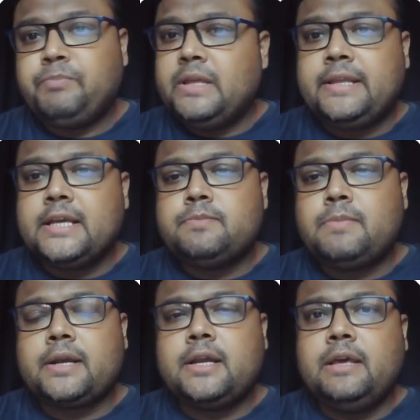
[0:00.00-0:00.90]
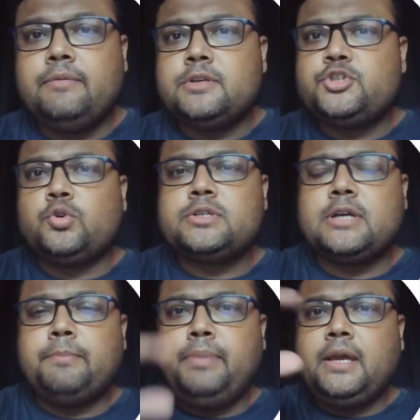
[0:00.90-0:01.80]
In case market shows a
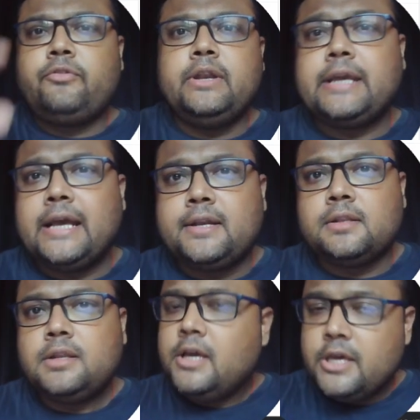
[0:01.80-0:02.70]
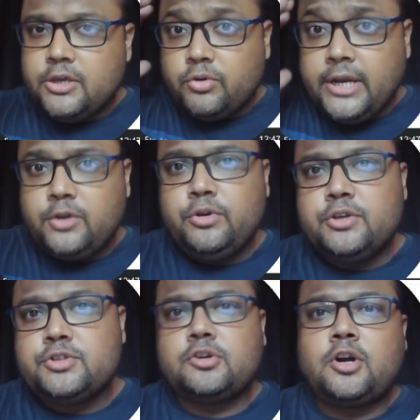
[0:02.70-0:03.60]
big green candle, you need to
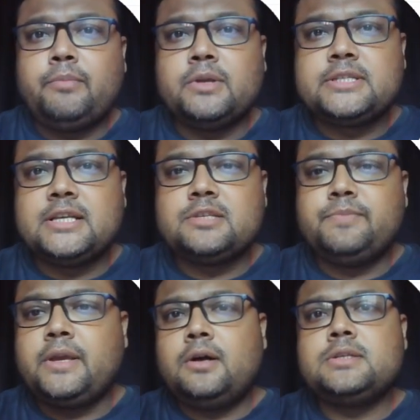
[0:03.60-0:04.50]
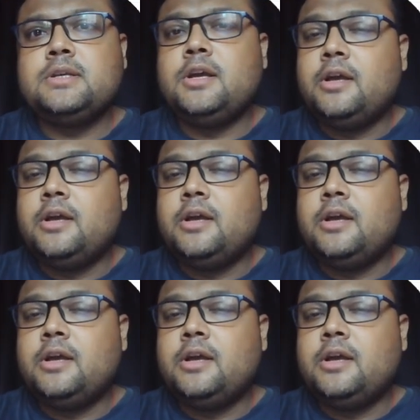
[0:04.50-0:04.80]
use your common sense, because